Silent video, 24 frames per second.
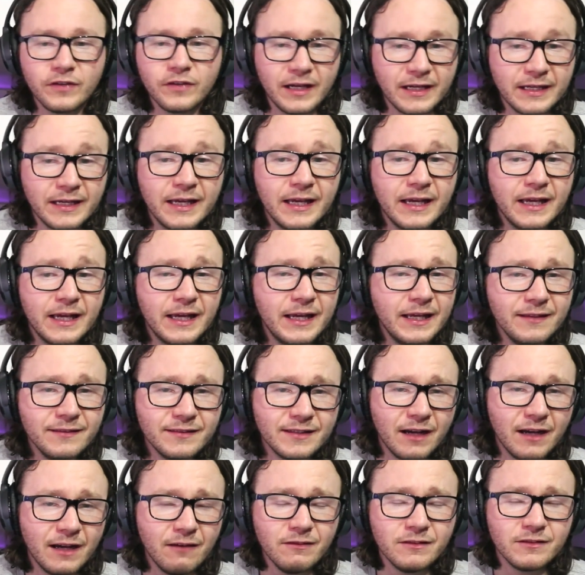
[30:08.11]
Like, his
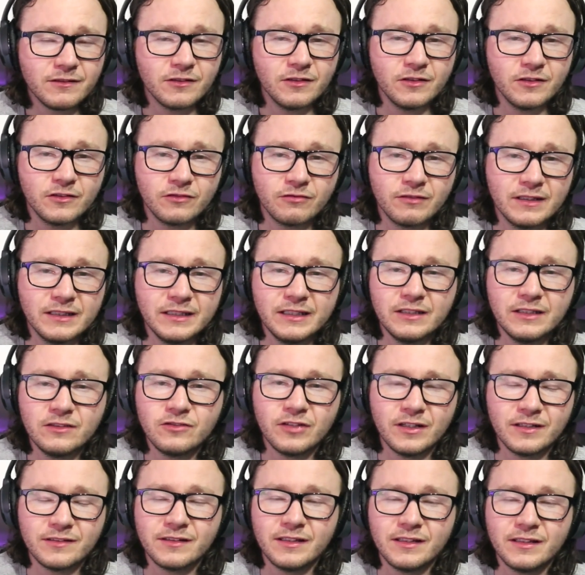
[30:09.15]
character is really
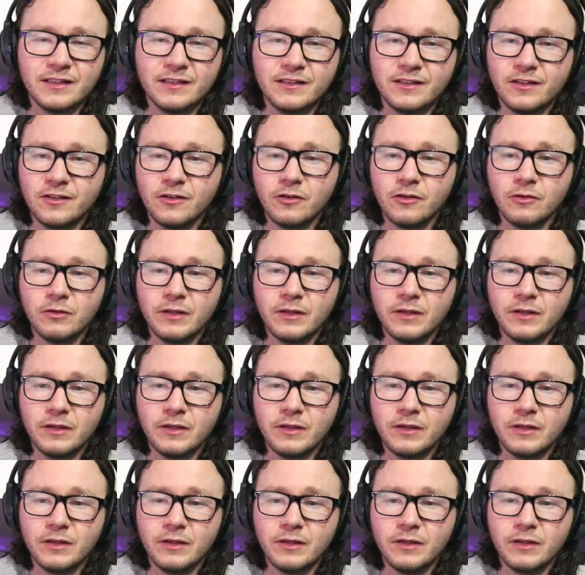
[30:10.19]
interesting, you know.